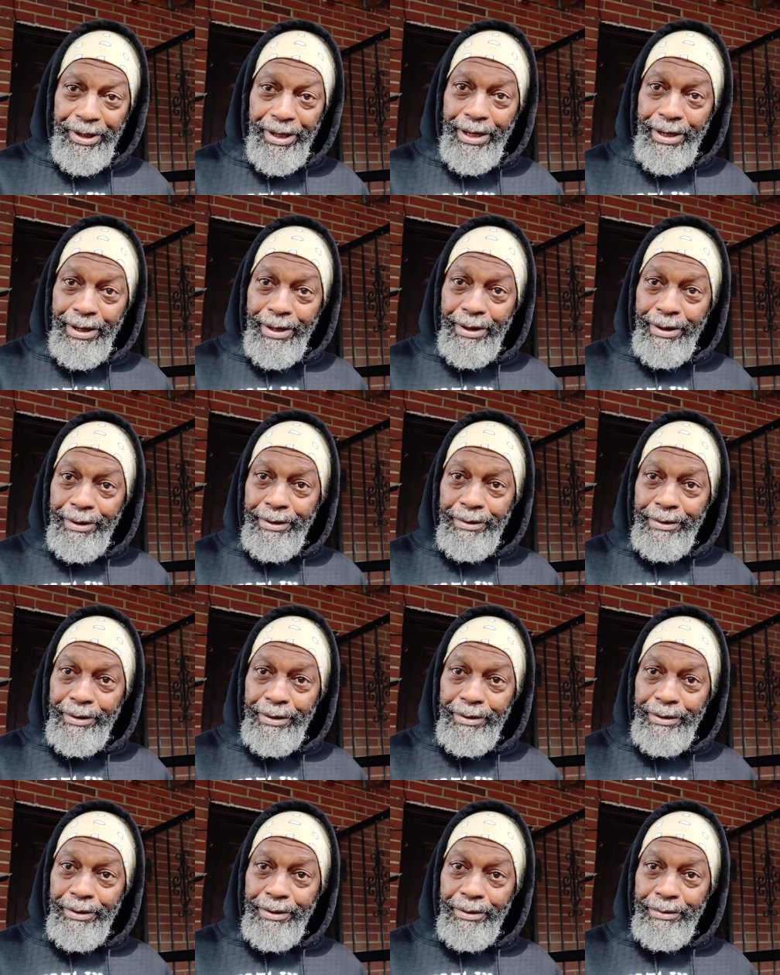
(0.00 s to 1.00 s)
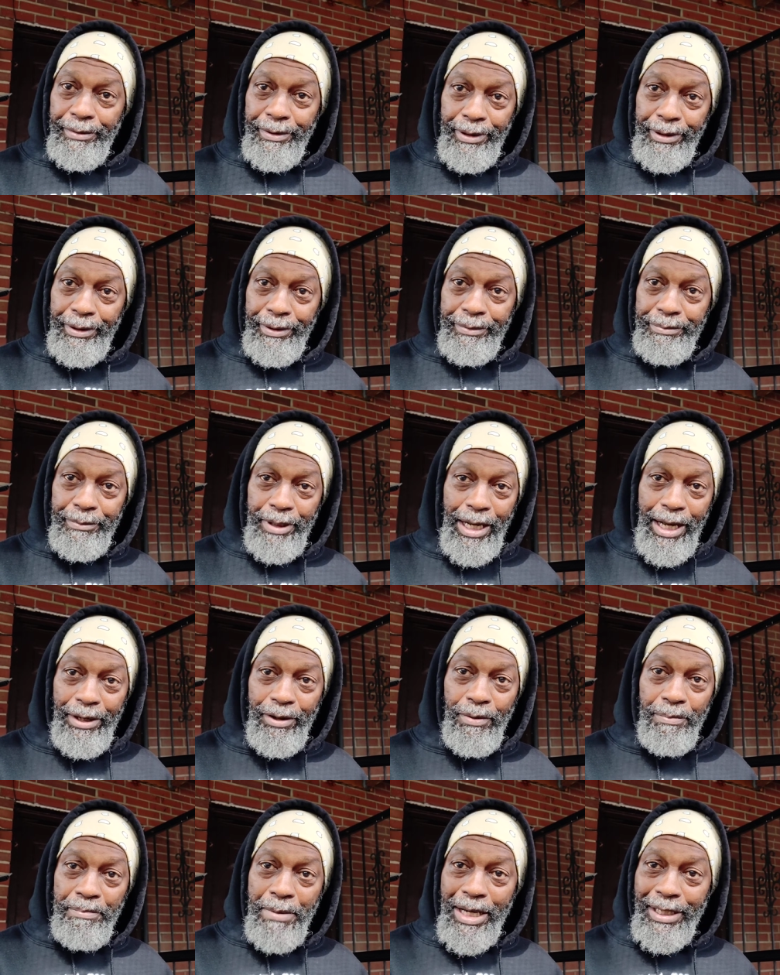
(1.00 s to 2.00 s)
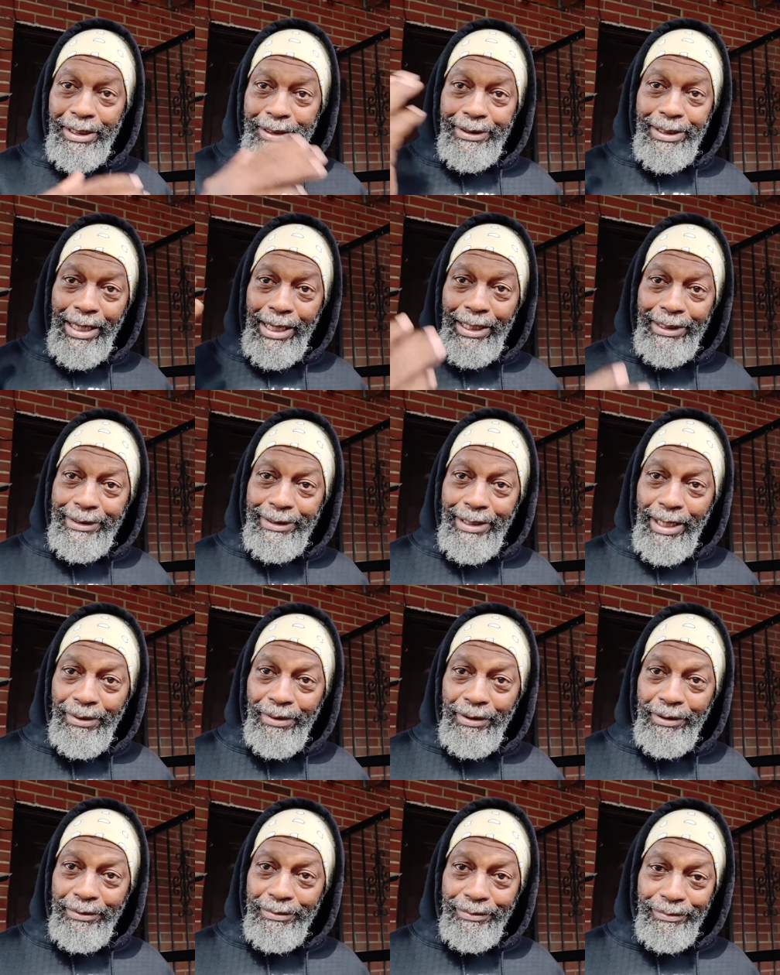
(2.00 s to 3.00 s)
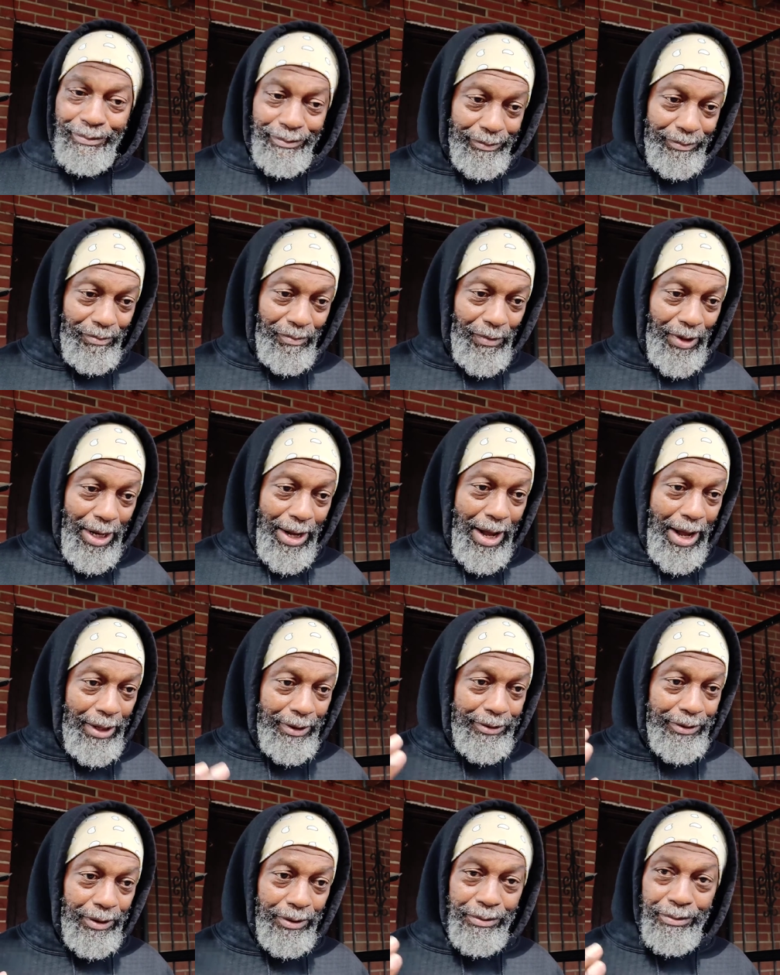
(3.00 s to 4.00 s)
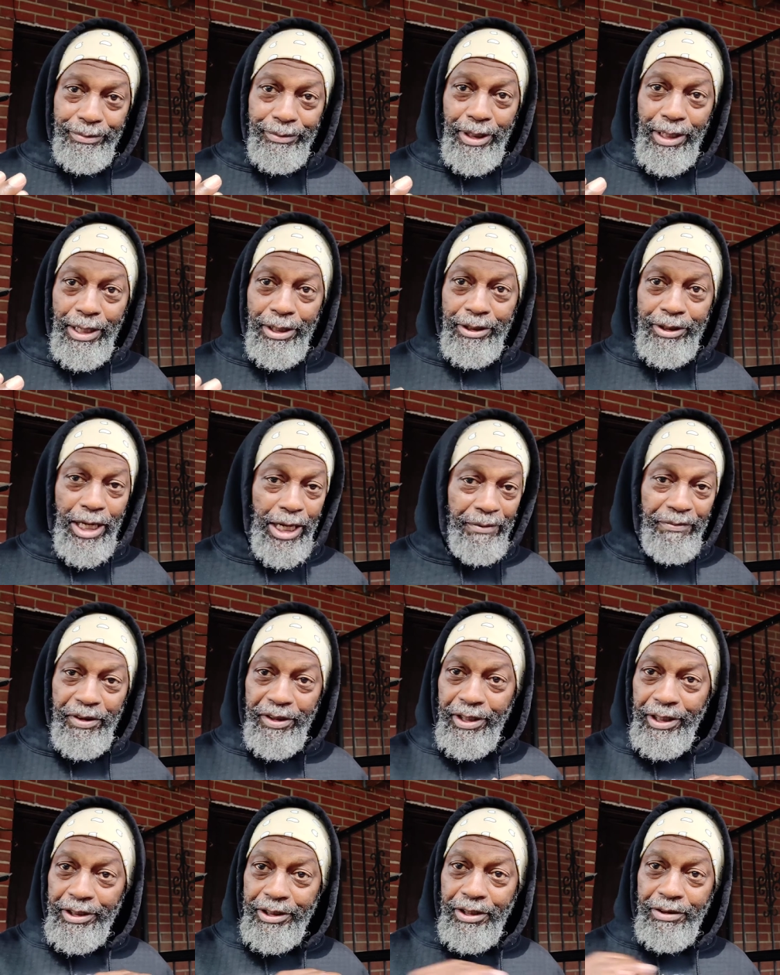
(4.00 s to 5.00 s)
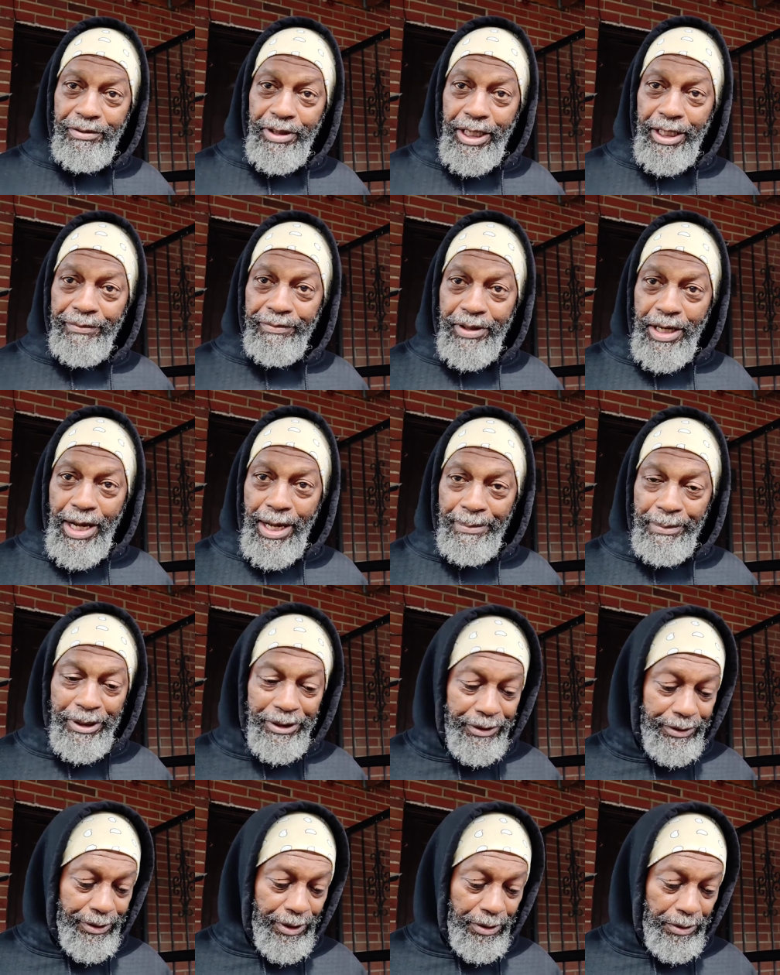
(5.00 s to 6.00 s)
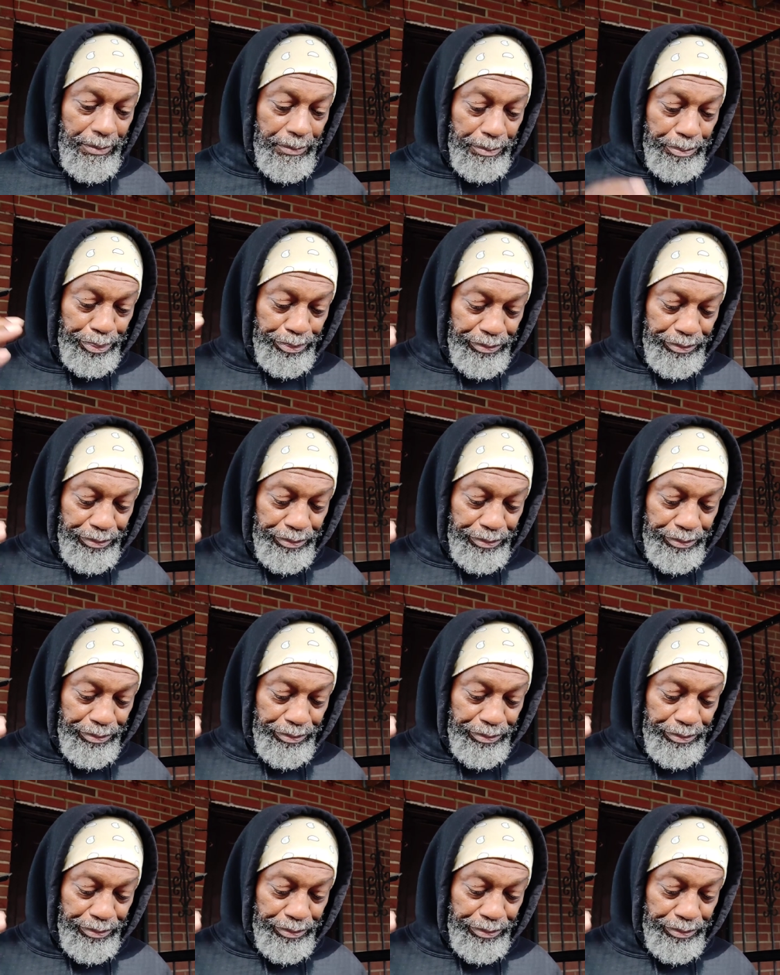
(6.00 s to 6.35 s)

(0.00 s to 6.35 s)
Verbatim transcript: And you know, uh, I don't monetize nothing. I don't. I, is Creative Commons, so.